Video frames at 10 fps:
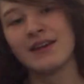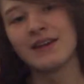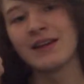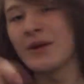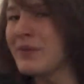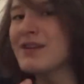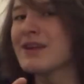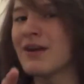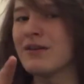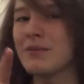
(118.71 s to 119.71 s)
Let me
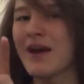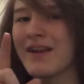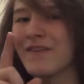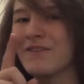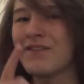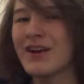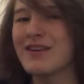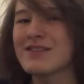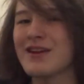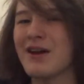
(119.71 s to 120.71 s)
tell you about the
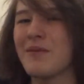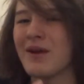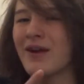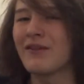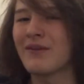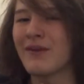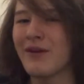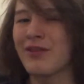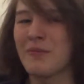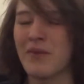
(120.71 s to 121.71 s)
first time I ever
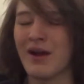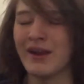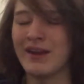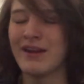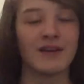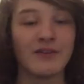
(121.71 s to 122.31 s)
rode the bike. The